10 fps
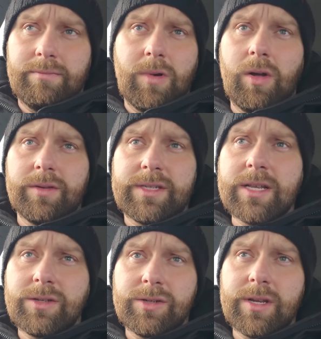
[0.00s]
all the
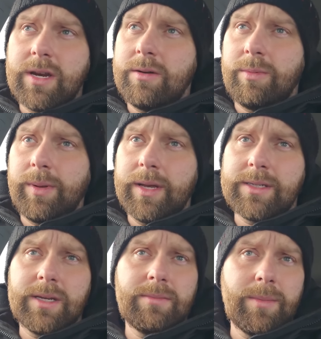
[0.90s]
sensors that need
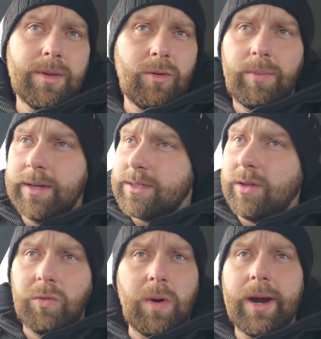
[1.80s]
replacing. Maybe they'll replace all the
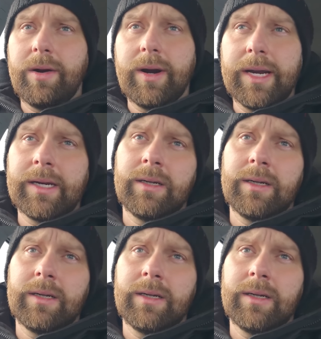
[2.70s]
wiring.